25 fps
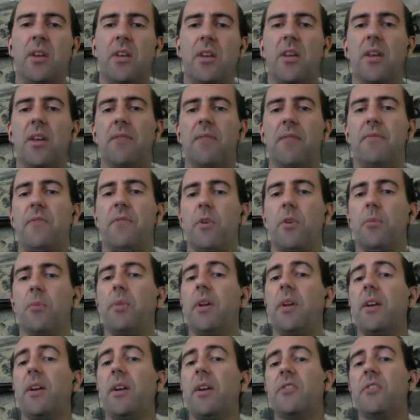If your
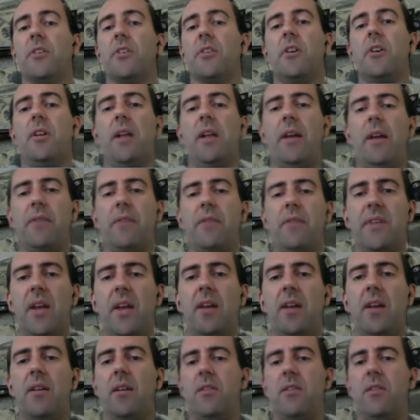plugins are all out of date